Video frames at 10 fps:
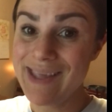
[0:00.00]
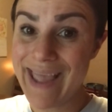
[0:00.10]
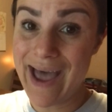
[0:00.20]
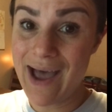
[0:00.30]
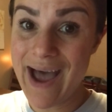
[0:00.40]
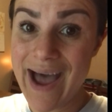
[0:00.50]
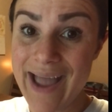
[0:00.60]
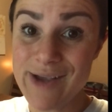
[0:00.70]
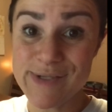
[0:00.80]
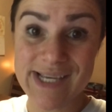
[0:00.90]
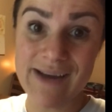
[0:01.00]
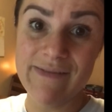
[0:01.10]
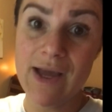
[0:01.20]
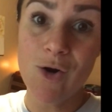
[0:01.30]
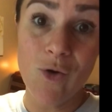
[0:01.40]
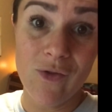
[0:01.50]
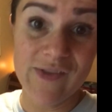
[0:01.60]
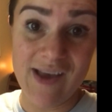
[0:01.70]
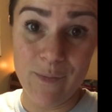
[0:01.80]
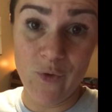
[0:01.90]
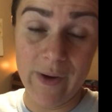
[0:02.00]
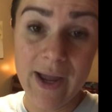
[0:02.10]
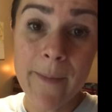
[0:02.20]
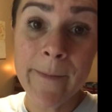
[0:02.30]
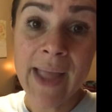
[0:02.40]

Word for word: Yeah, I used to have that all the time growing up